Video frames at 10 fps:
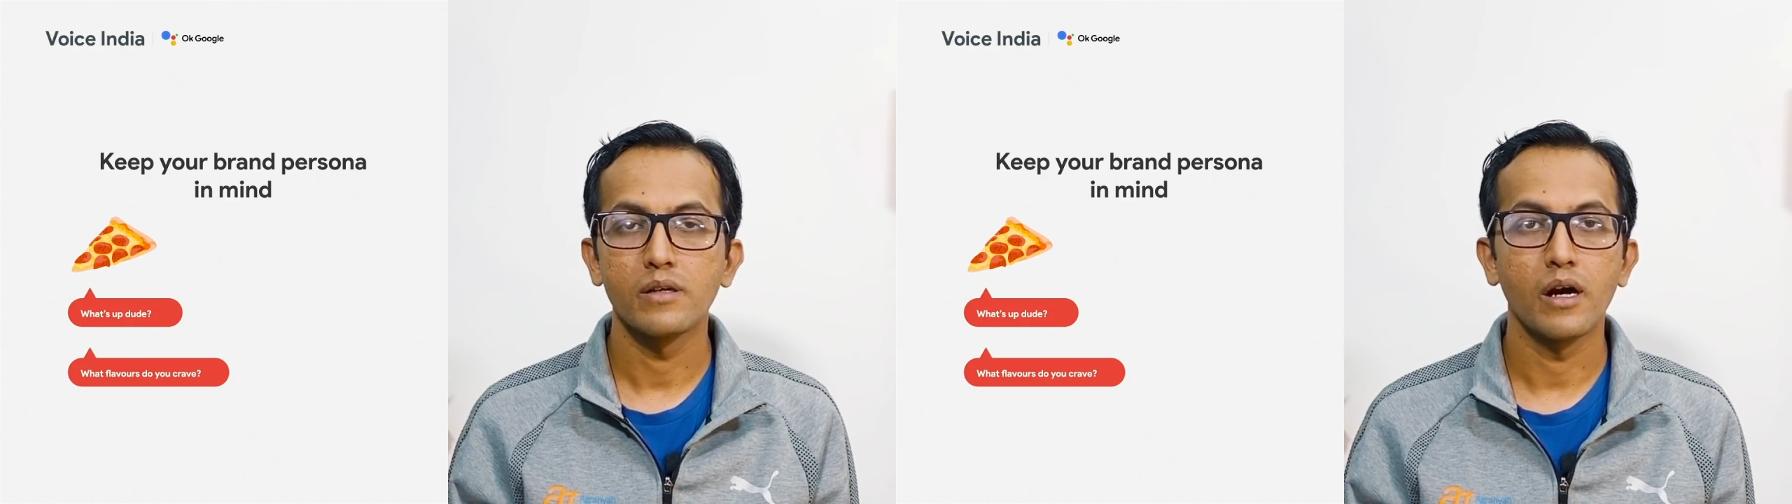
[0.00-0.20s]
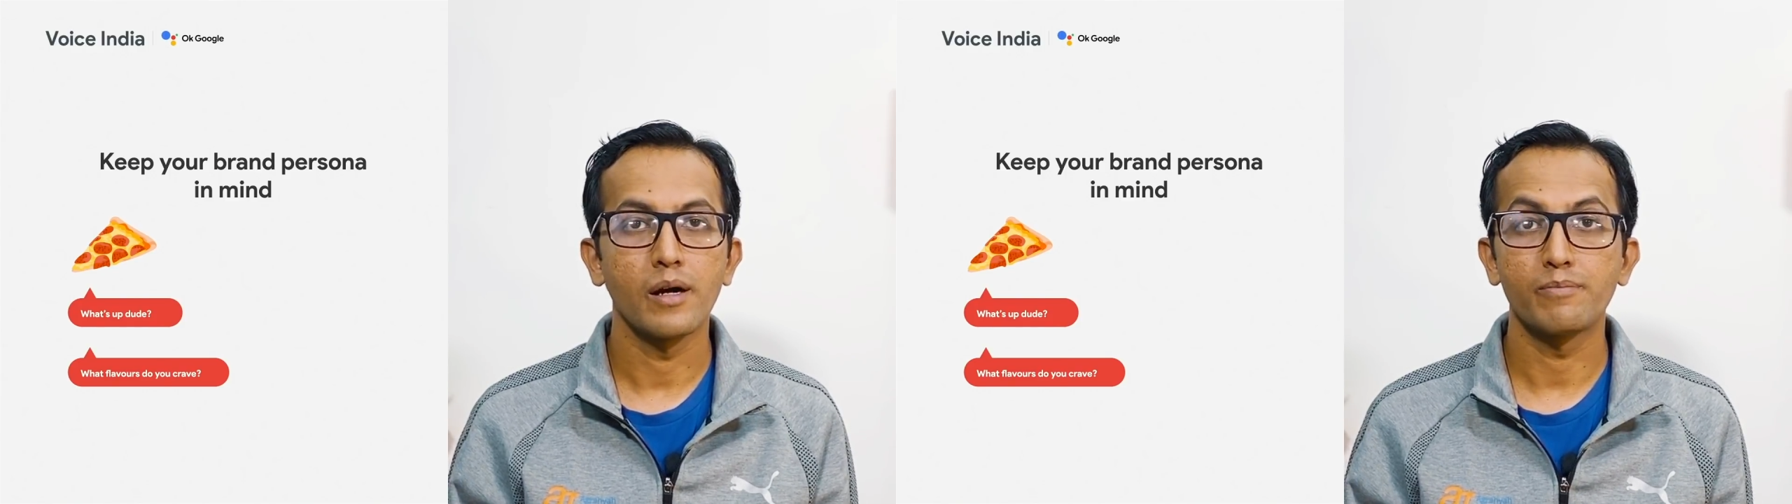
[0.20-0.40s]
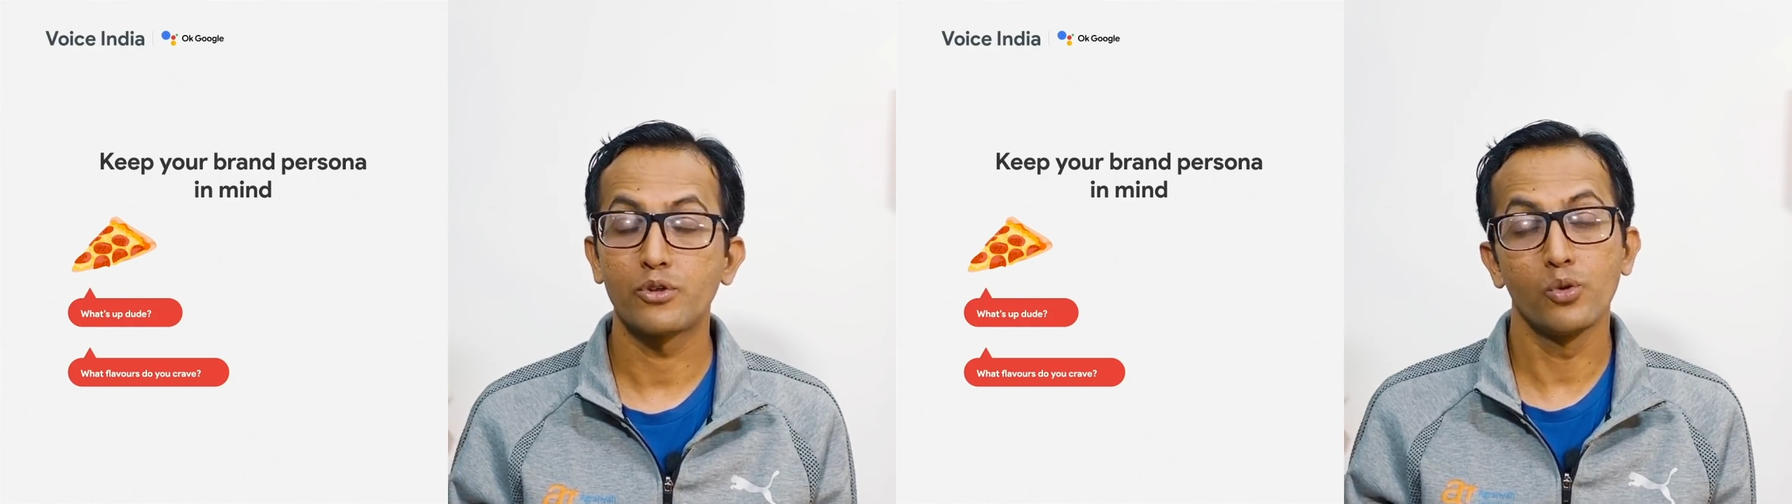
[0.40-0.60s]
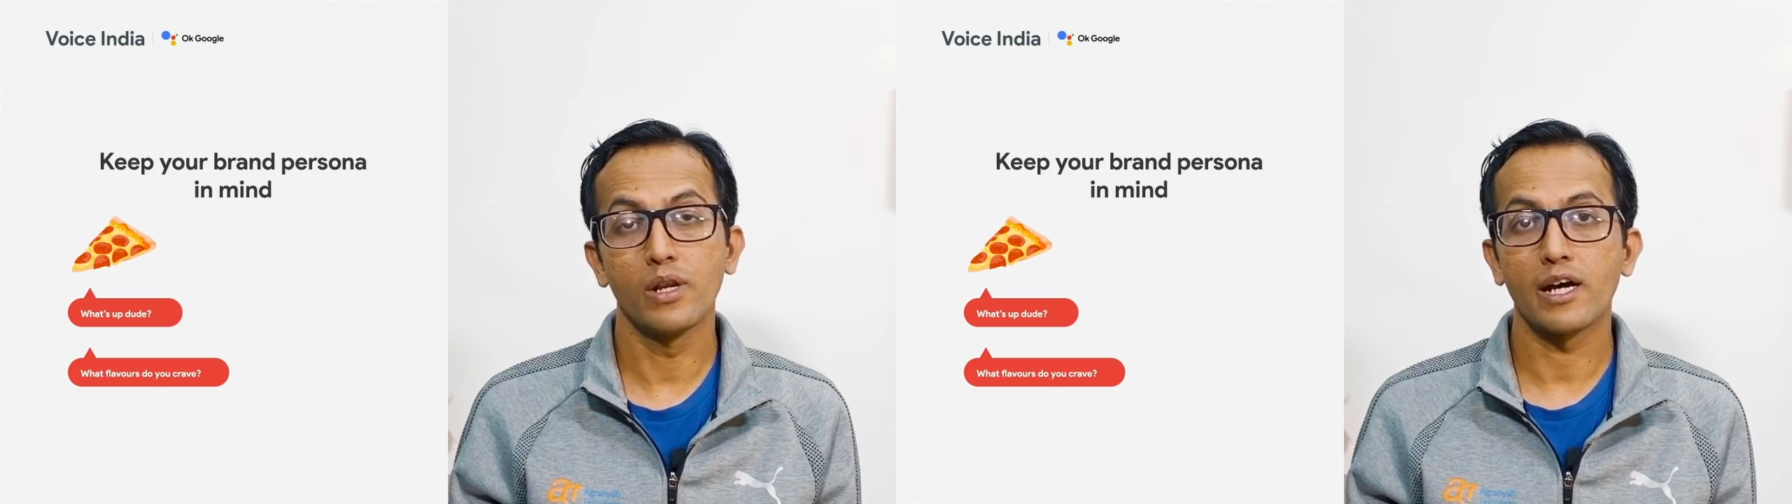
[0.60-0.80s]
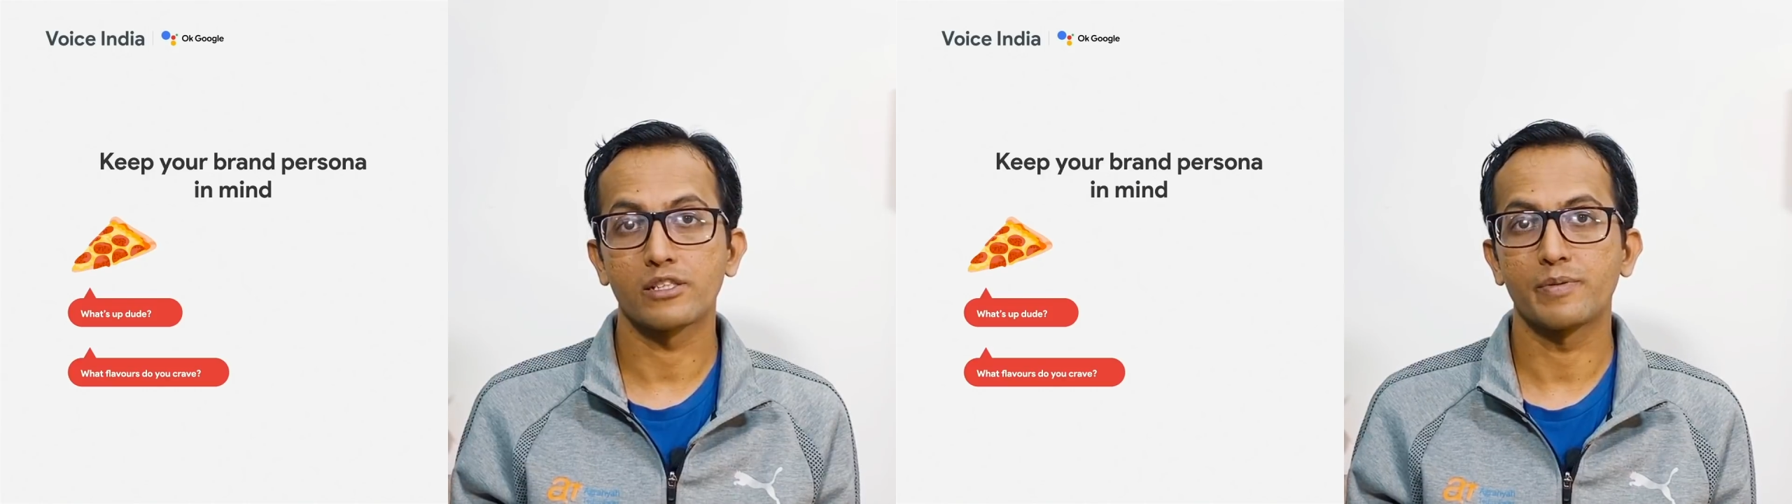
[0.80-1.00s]
2
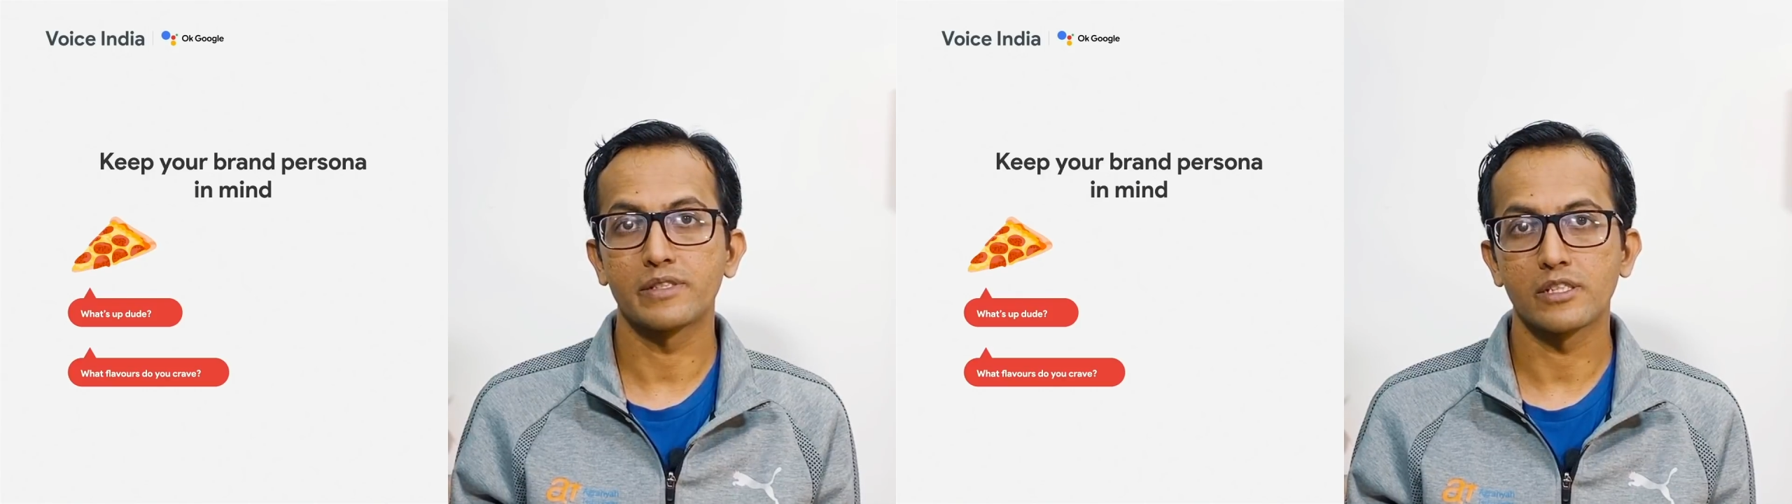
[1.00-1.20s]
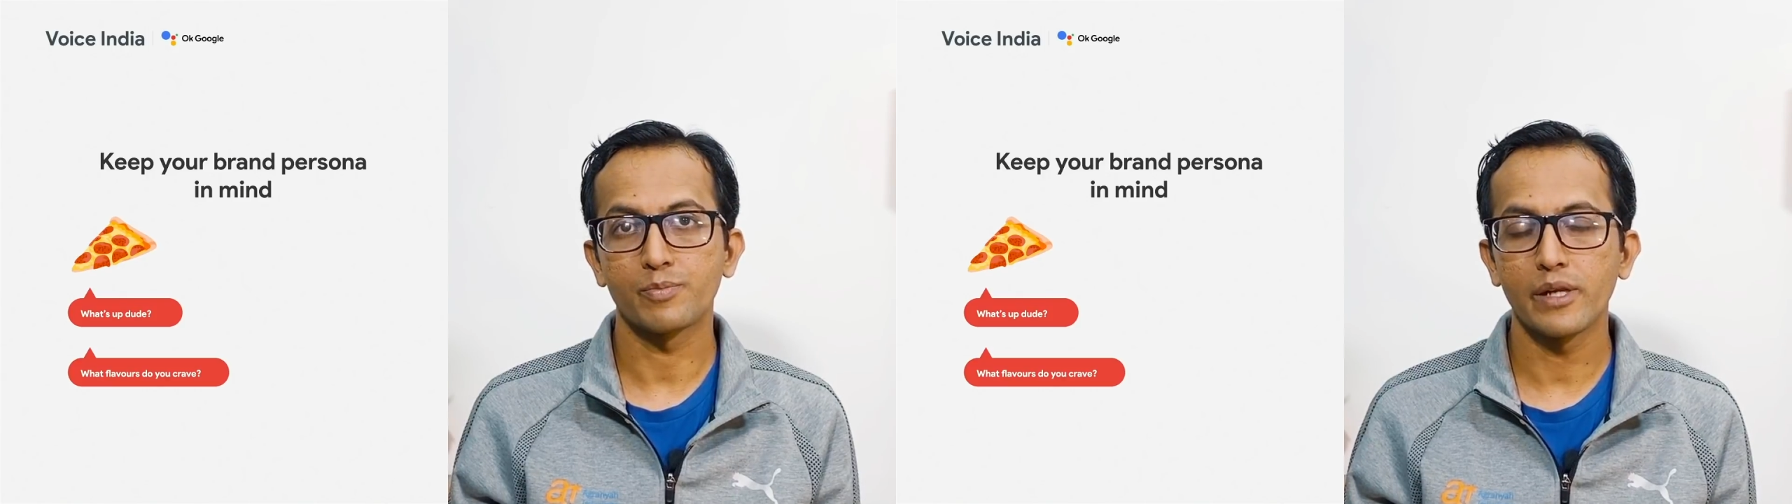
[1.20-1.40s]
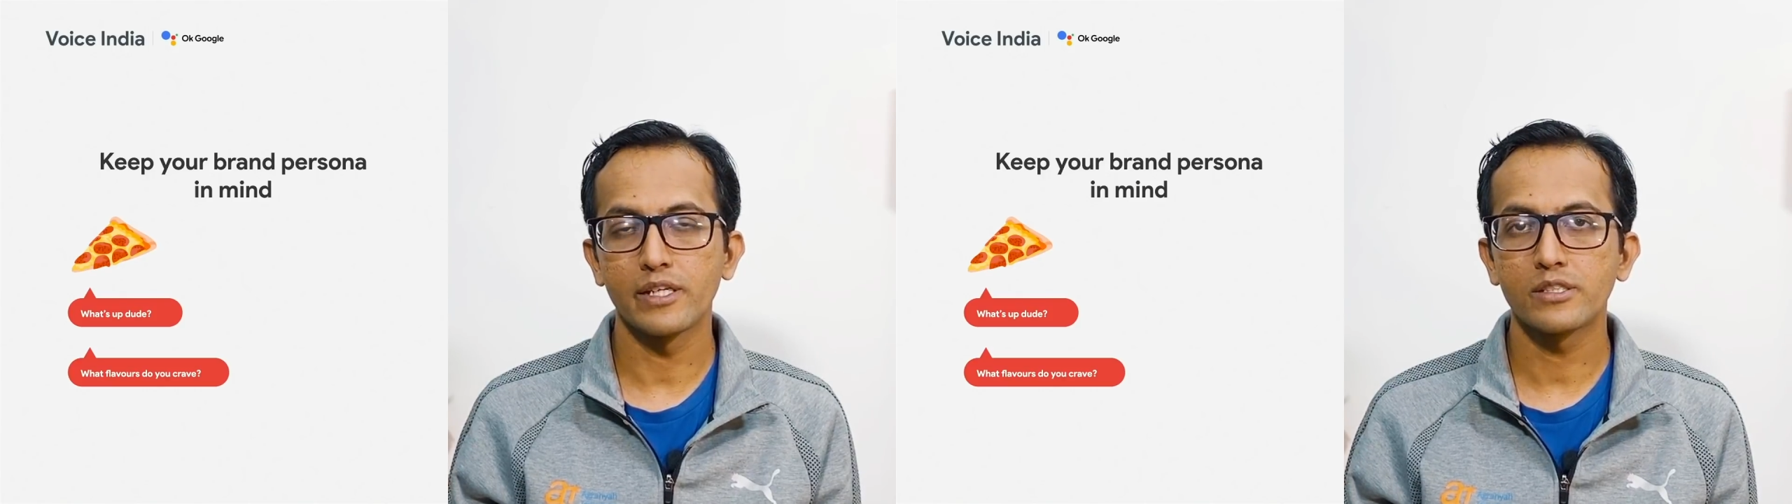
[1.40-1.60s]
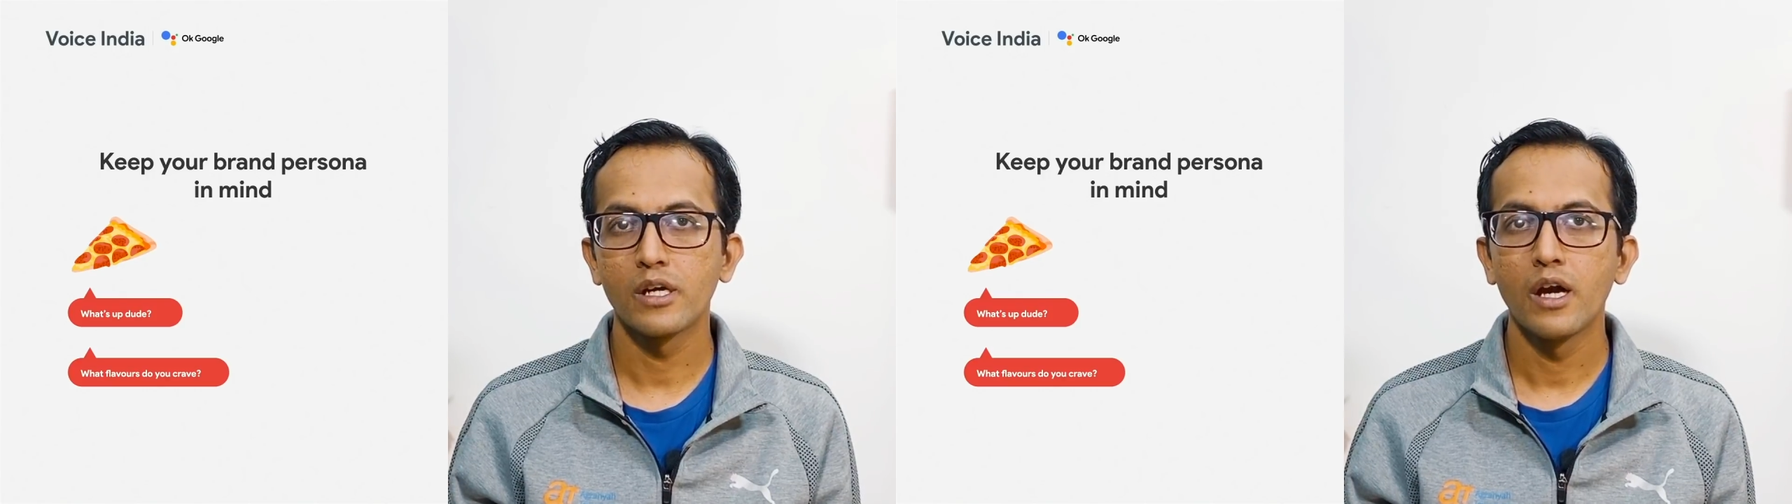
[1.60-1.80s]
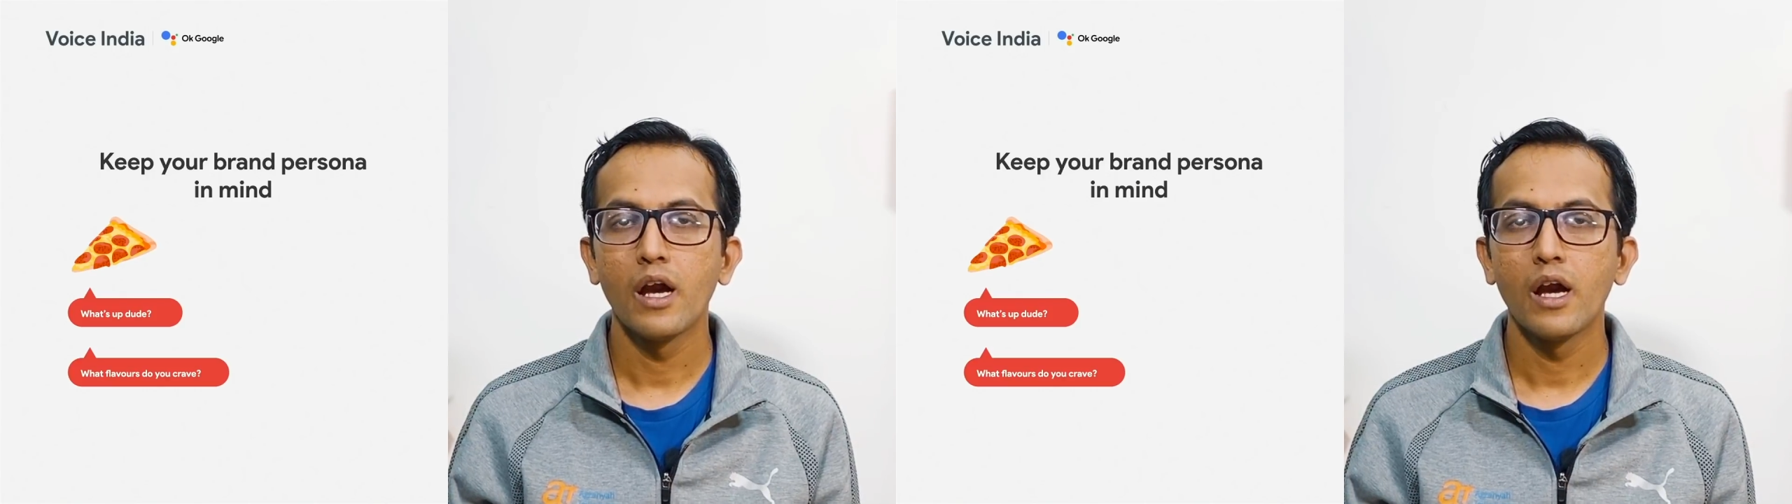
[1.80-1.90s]
large pizzas please,